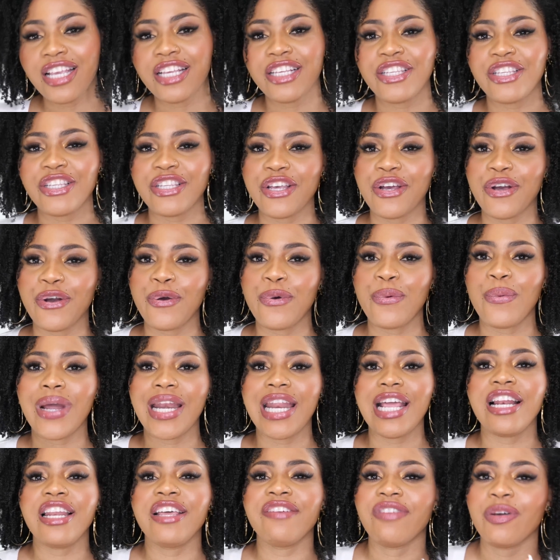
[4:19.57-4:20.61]
So what
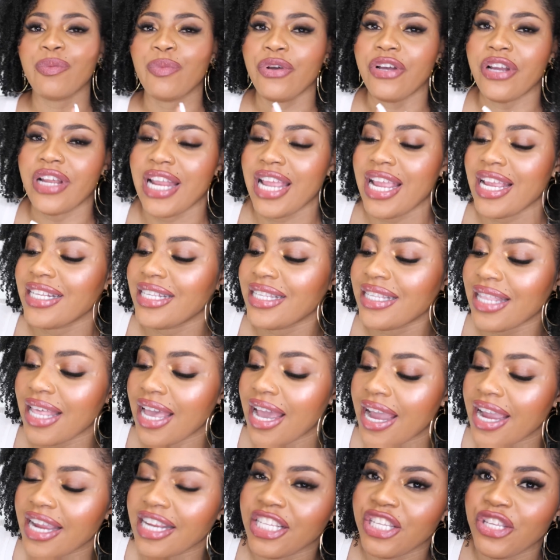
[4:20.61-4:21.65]
I love about is
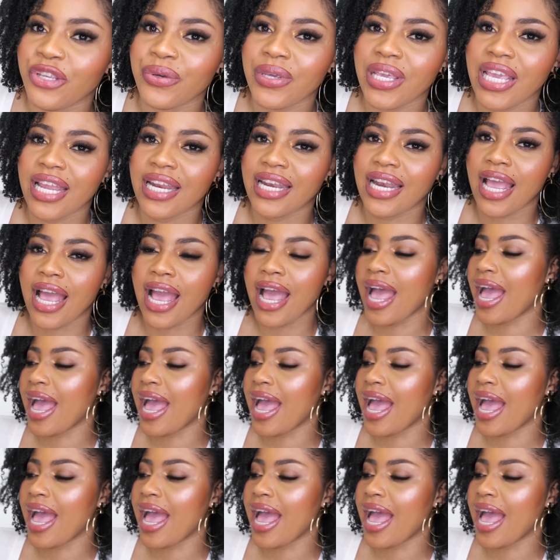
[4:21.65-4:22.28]
that you can